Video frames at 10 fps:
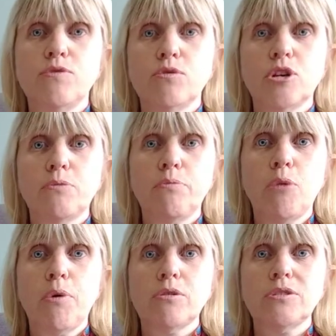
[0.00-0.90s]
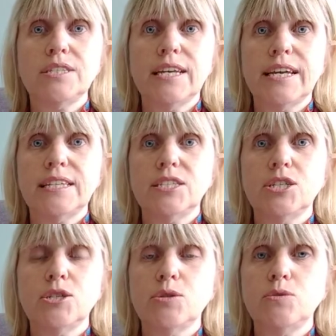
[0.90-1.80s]
thought I'd pop on today
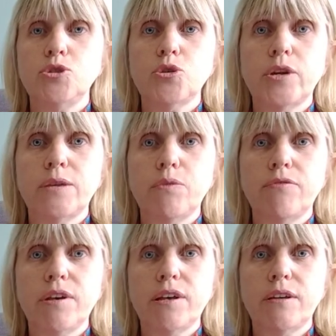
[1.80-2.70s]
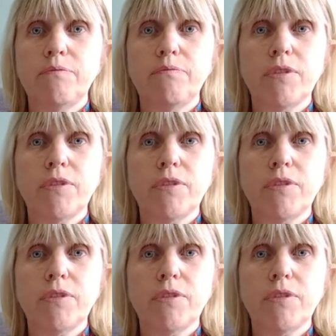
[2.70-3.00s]
to join in with a